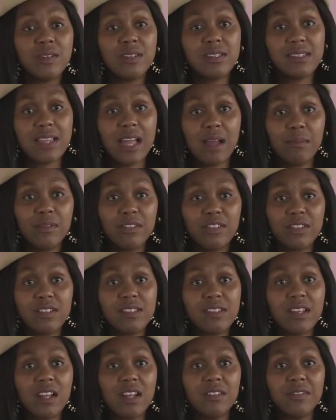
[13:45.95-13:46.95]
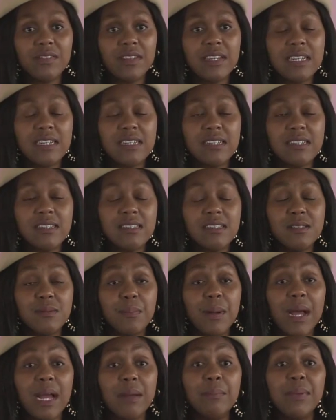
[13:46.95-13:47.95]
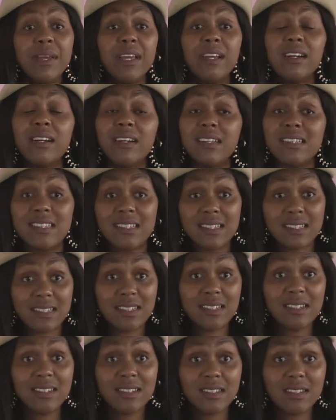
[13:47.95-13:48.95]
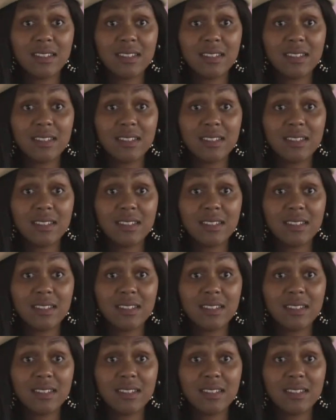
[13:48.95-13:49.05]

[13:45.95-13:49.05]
establish yourself is by being consistent